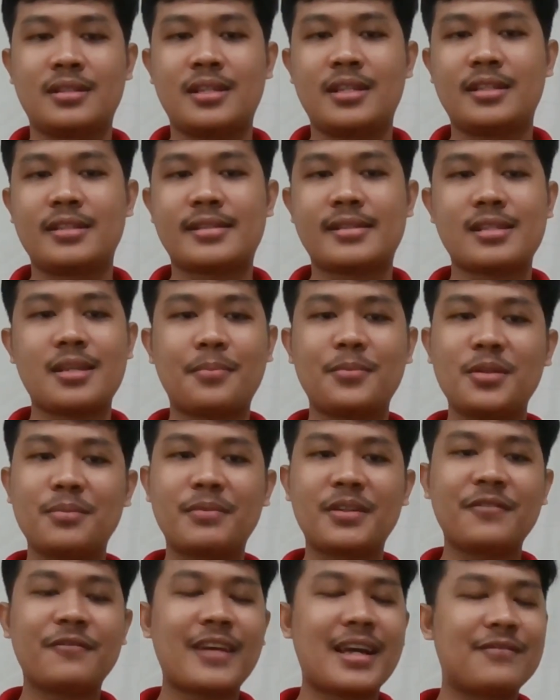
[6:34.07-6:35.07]
in step
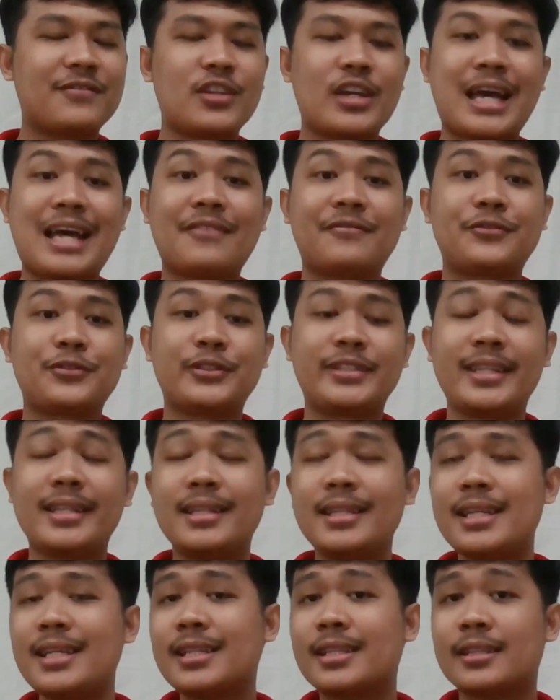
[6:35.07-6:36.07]
number five, you have to
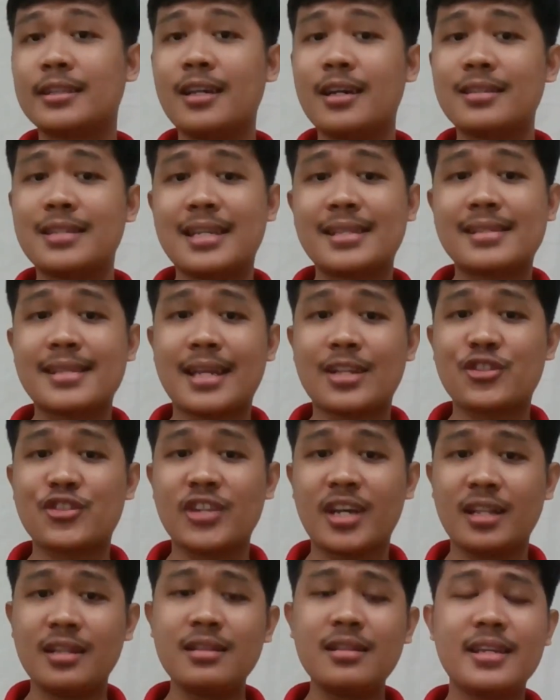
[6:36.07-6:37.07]
delete
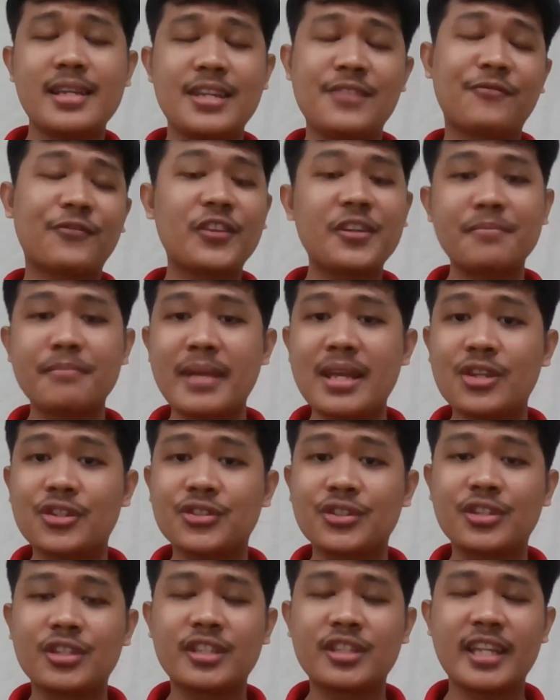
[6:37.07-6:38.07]
non-essential
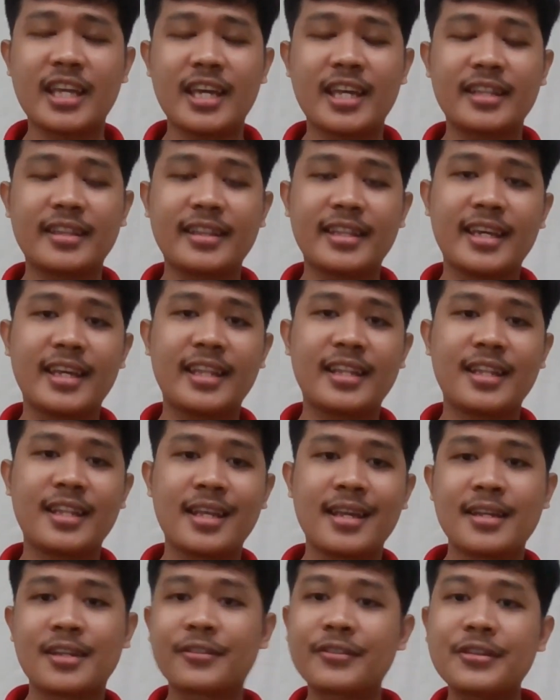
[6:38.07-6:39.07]
information and then
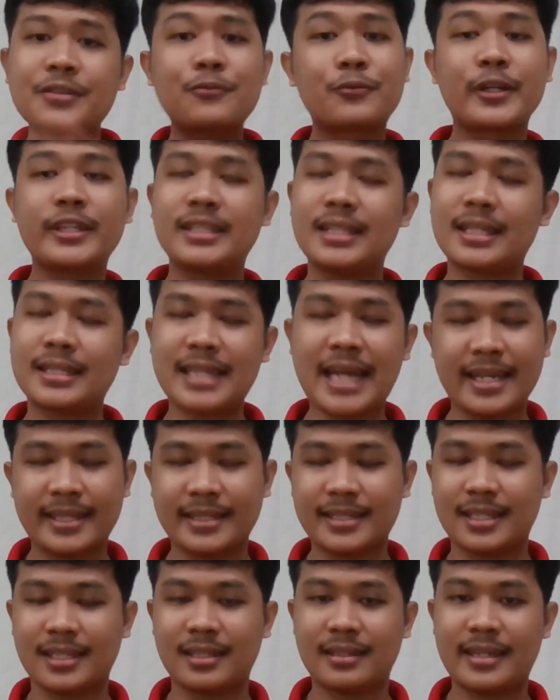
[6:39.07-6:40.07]
reword the
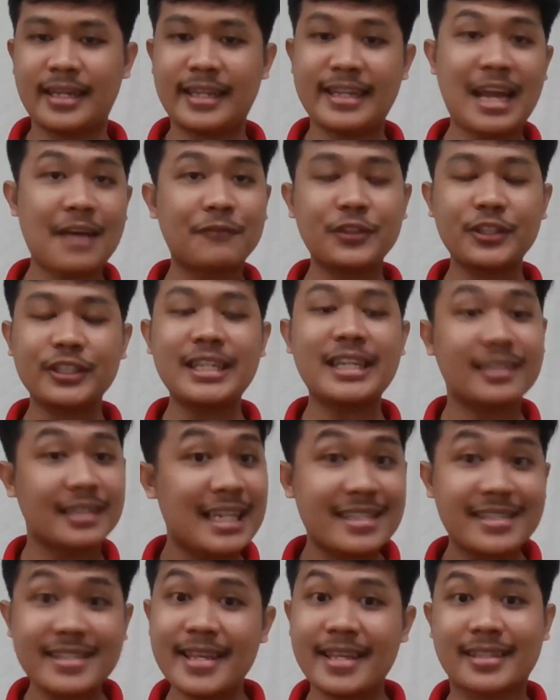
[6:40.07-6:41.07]
title. And after that,
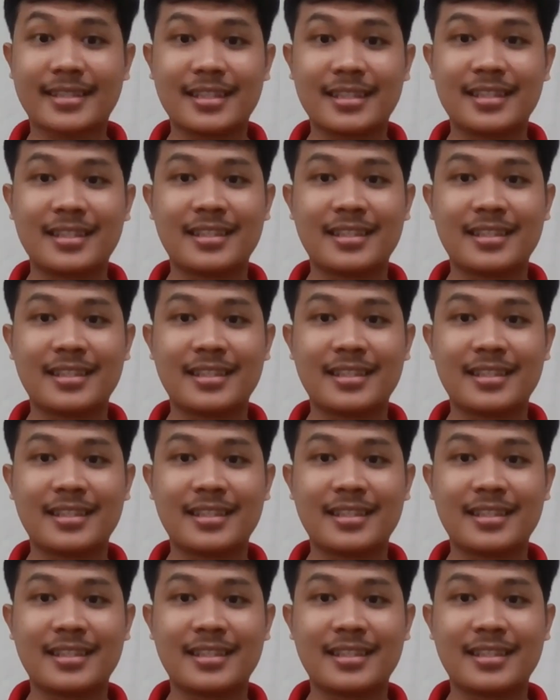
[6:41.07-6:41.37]
that's it.